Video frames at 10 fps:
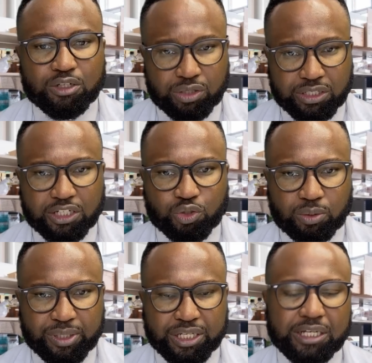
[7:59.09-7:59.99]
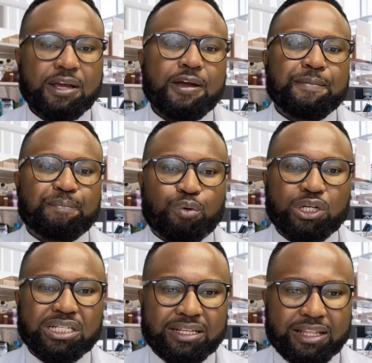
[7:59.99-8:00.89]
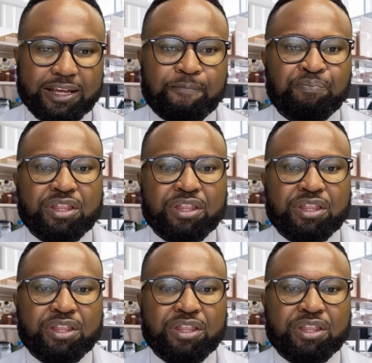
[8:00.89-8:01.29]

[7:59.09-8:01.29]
consensual being important there,